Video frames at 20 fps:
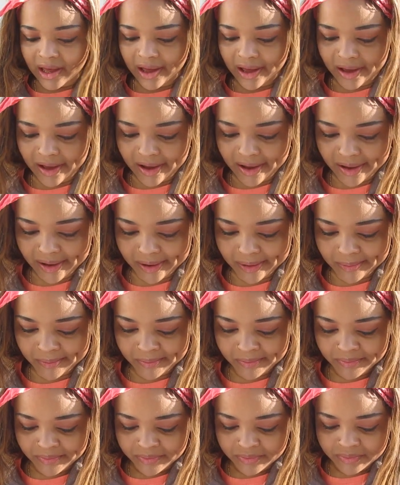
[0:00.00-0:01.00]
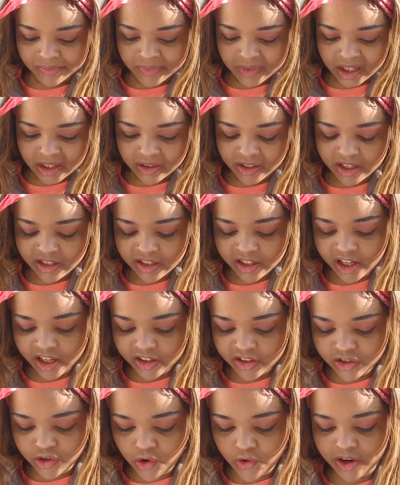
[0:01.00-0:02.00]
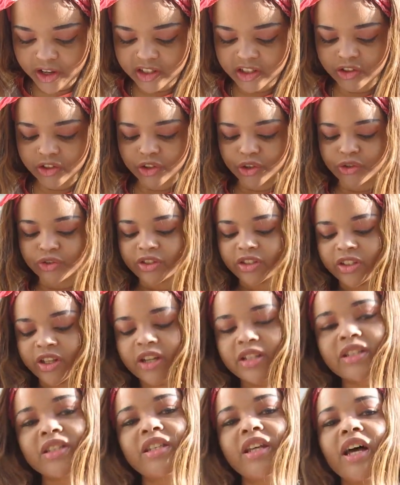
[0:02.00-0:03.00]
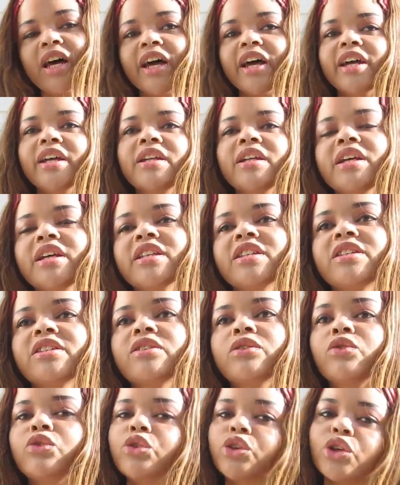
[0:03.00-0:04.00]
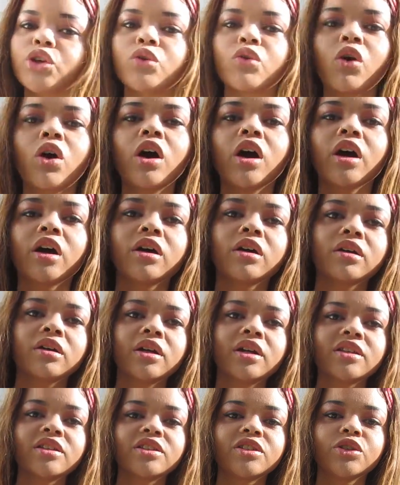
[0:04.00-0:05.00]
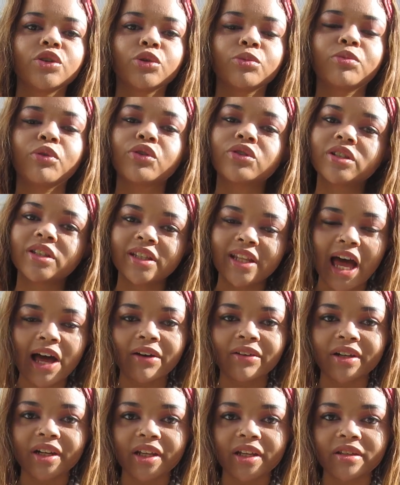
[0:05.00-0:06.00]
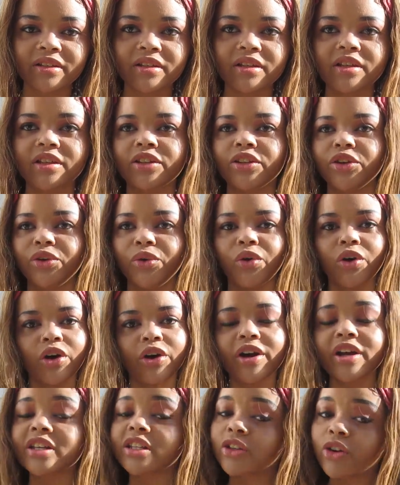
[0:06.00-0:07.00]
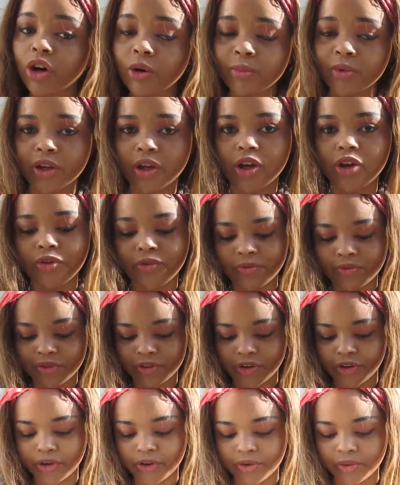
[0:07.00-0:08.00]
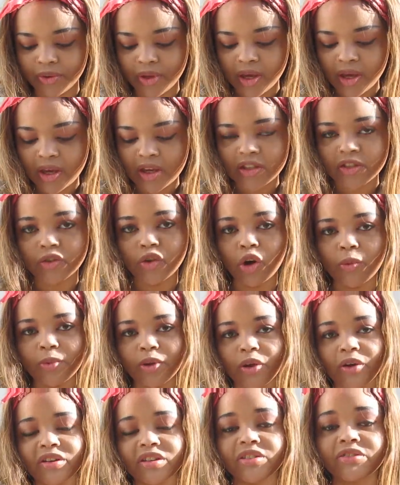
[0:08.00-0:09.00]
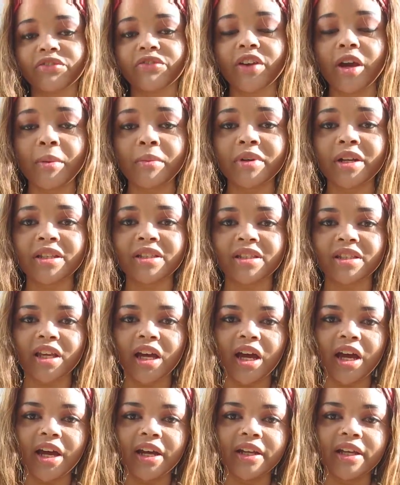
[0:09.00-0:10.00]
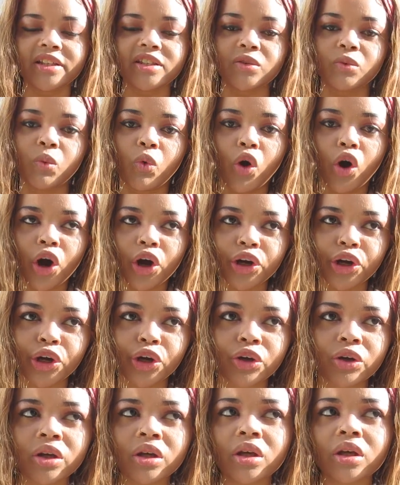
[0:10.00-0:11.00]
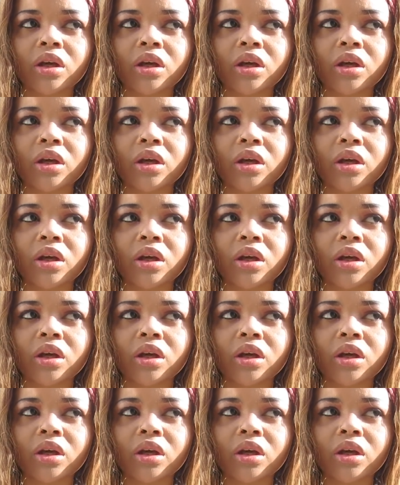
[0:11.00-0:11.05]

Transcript: Um, let's get to it. So your sun sign is who you are. It's your personality, and you are a Scorpio. So Scorpio is feminine sign. It's water.